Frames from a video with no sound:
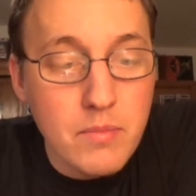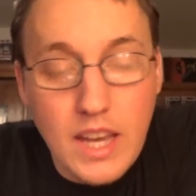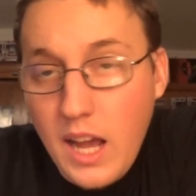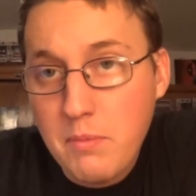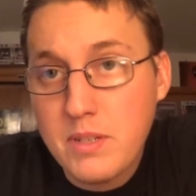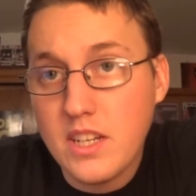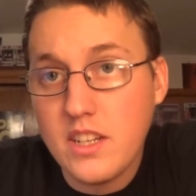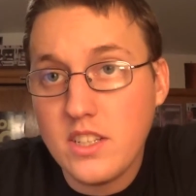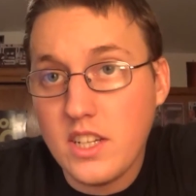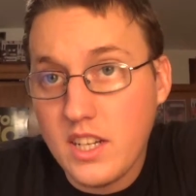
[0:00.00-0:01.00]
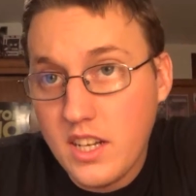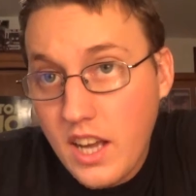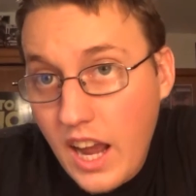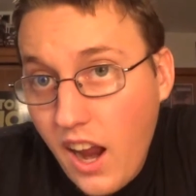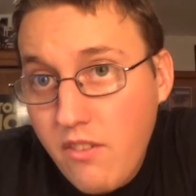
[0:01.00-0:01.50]
captain is like,
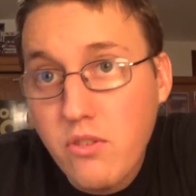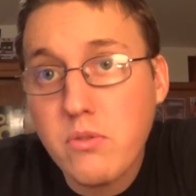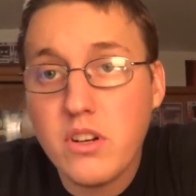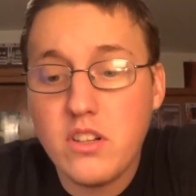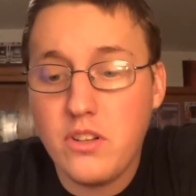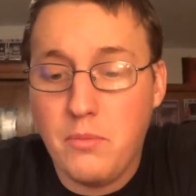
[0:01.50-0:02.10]
everyone clear